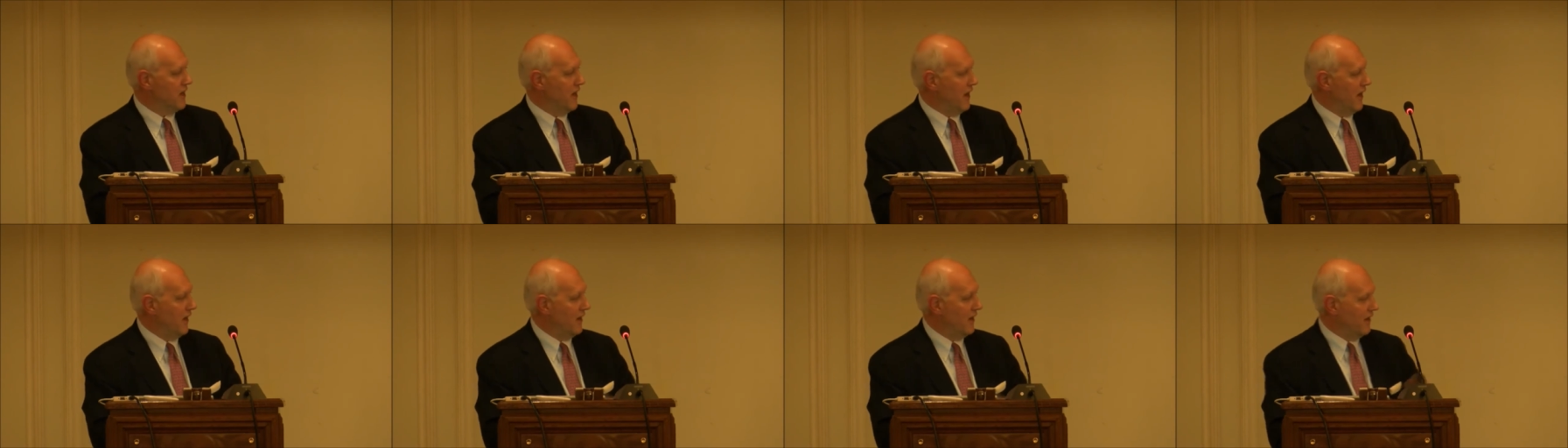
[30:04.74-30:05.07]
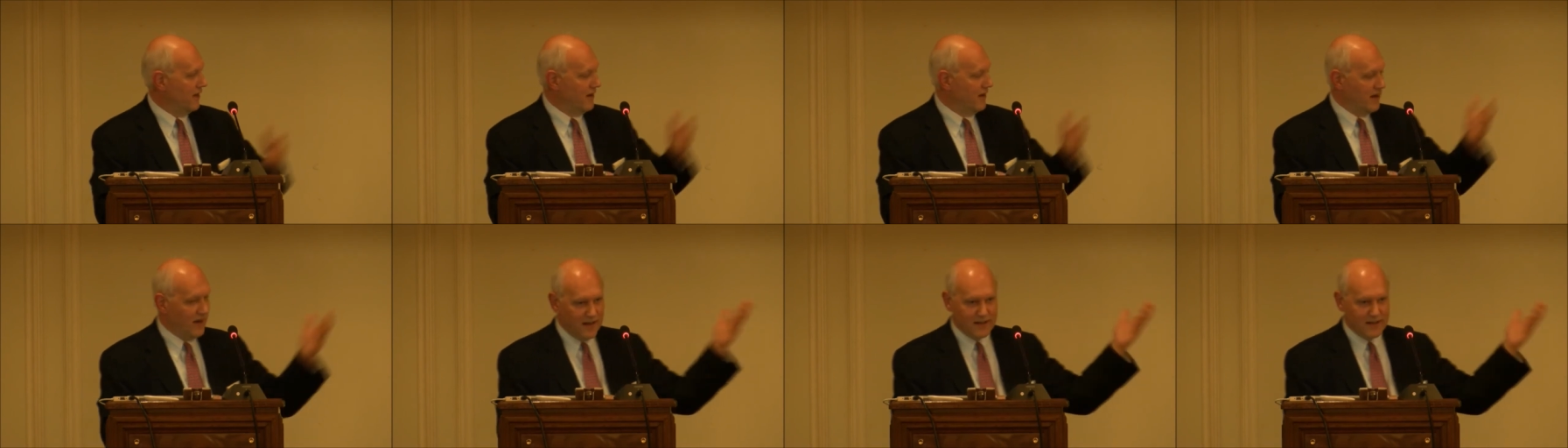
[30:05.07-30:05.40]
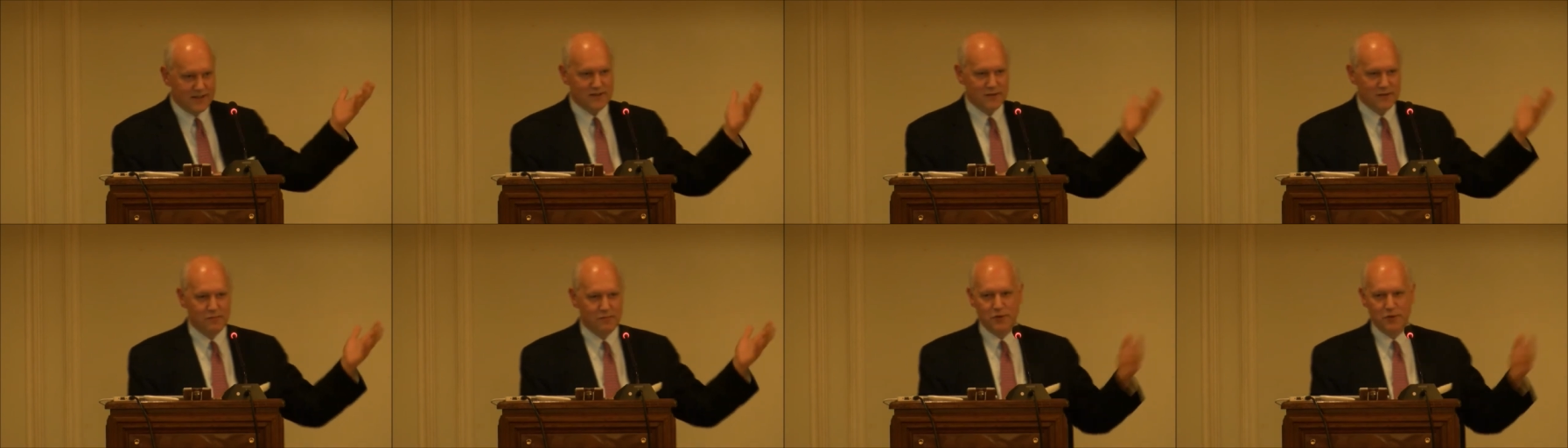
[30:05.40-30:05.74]
say that I
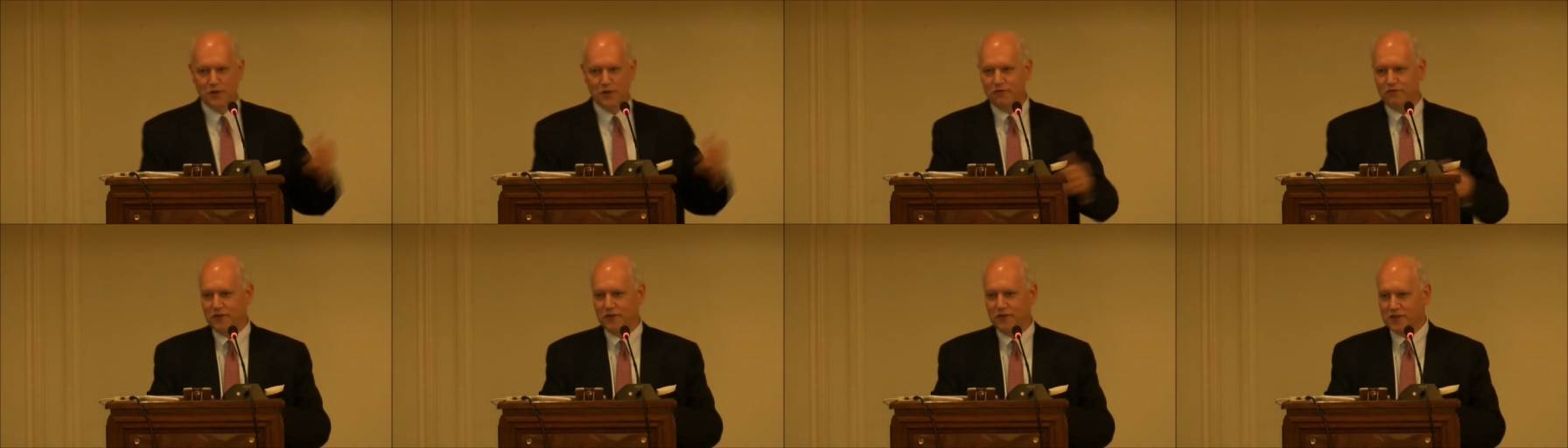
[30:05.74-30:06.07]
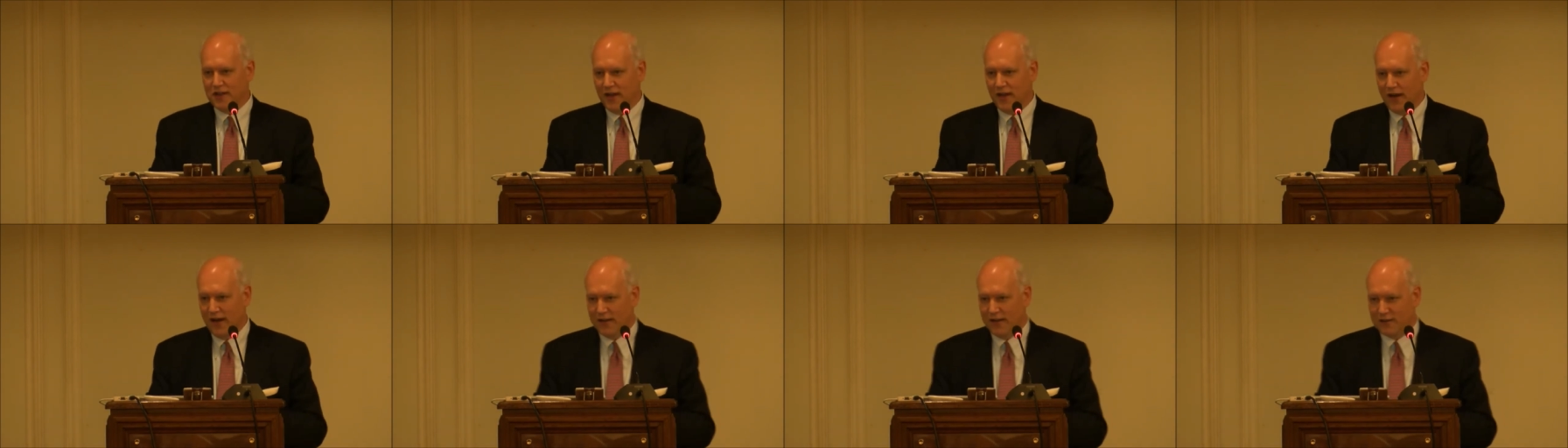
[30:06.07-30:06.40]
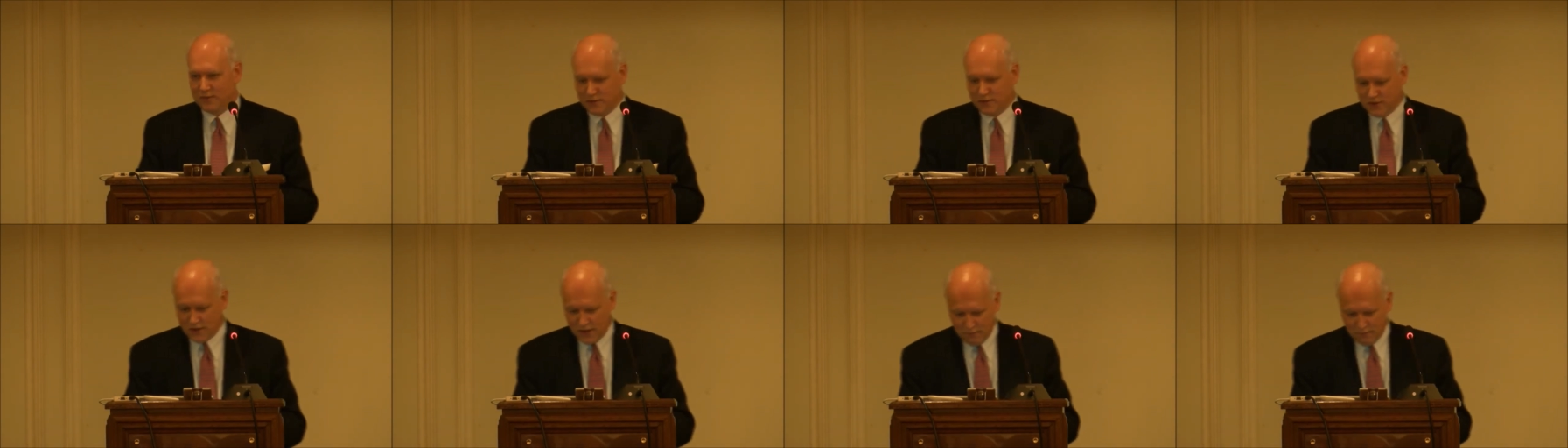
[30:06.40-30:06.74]
had some beautiful
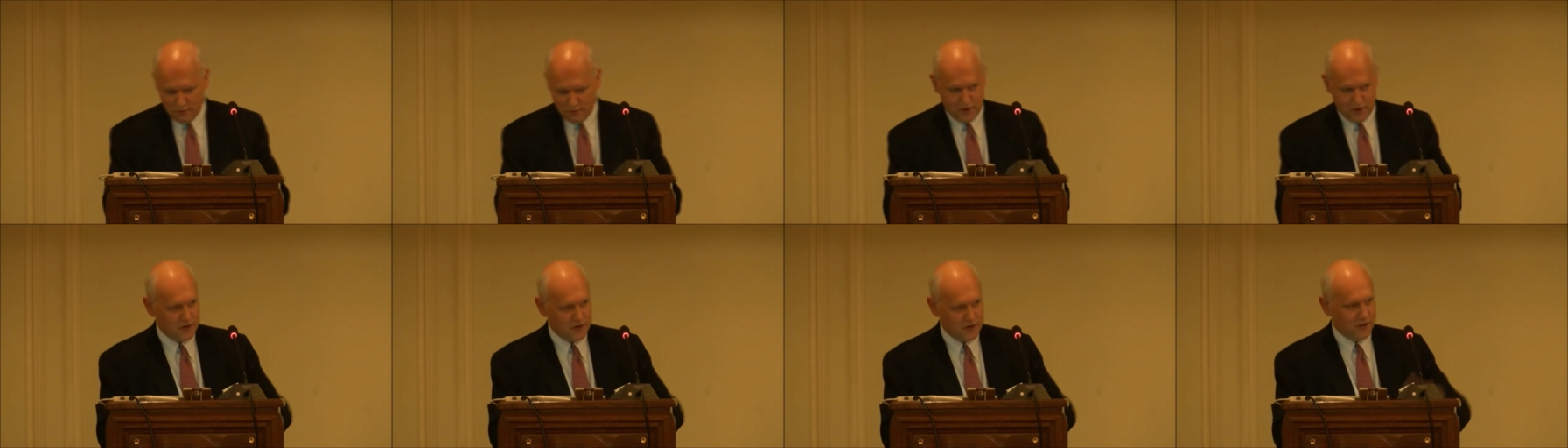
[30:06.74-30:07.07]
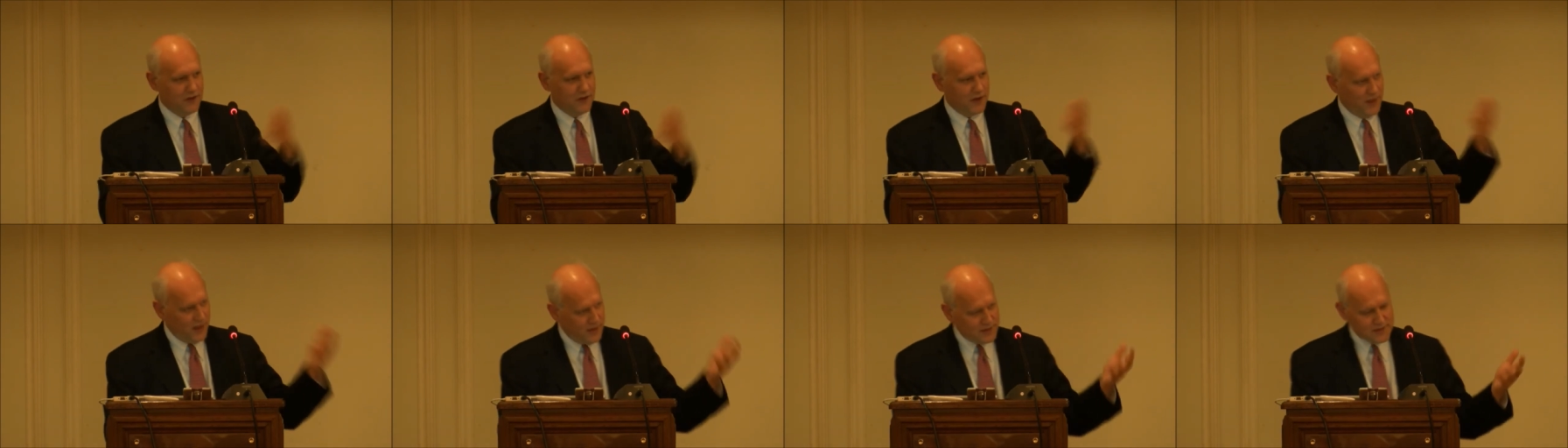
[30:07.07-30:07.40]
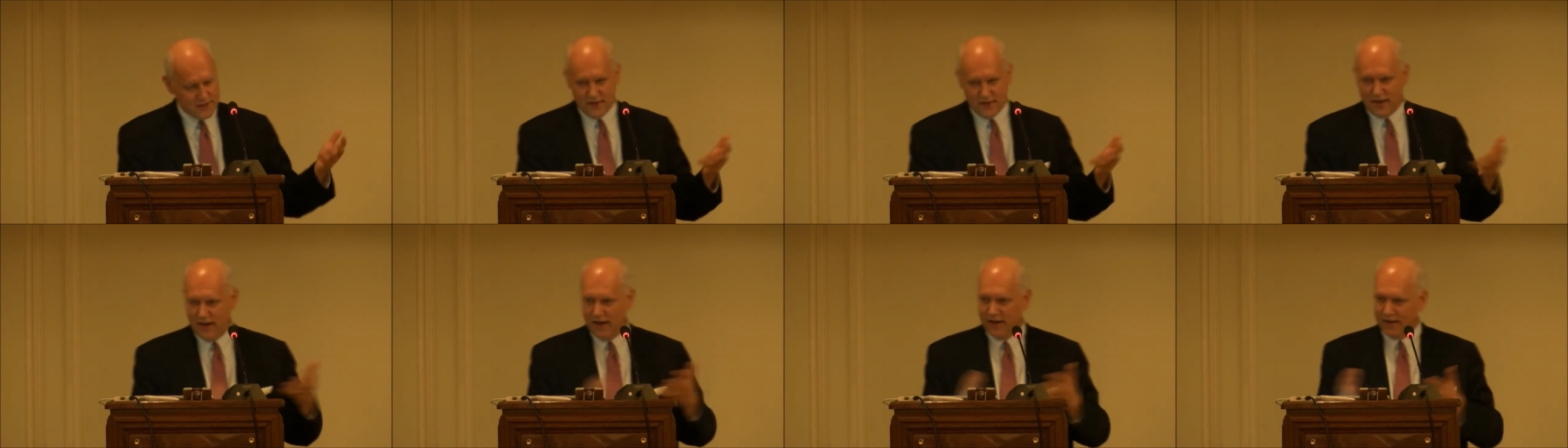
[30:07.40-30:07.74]
slides which I worked on
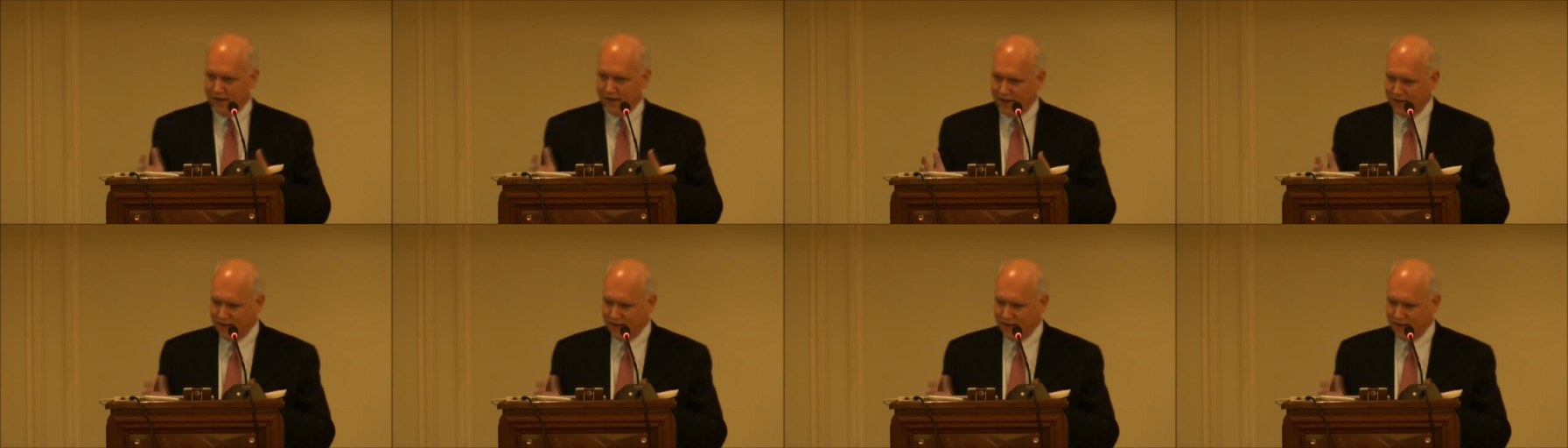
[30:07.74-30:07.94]
last night